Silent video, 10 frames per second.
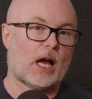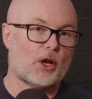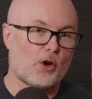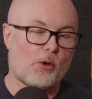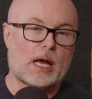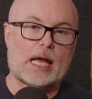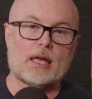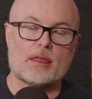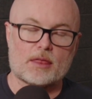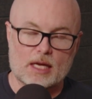annoying
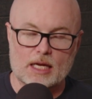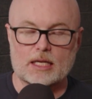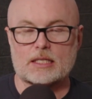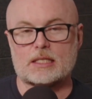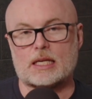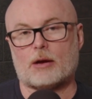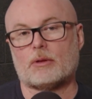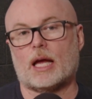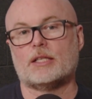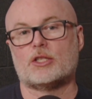things that I would
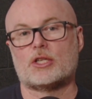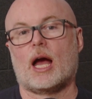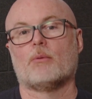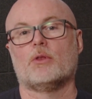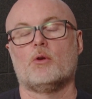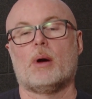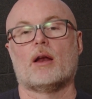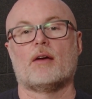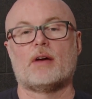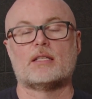like to chat with you about.
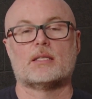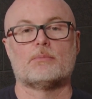I've had